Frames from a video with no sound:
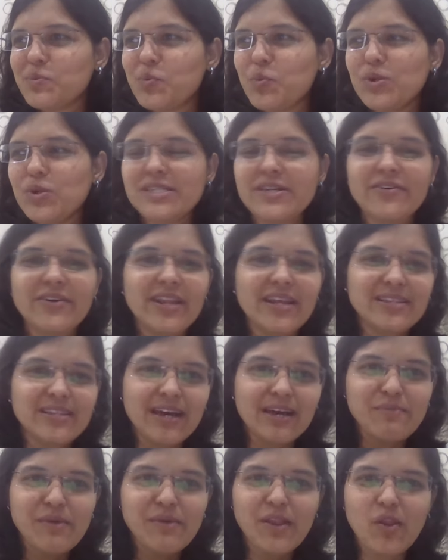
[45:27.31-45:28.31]
whichever
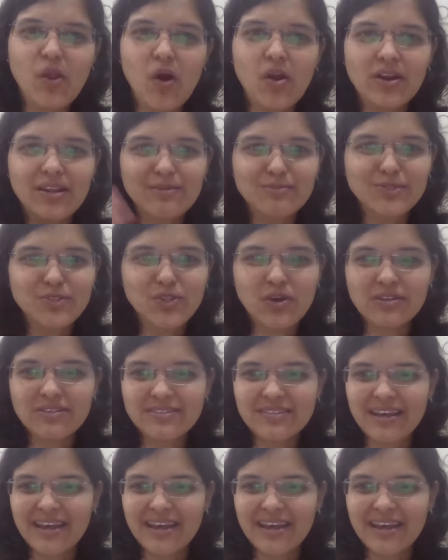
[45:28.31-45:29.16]
are my long-term stocks,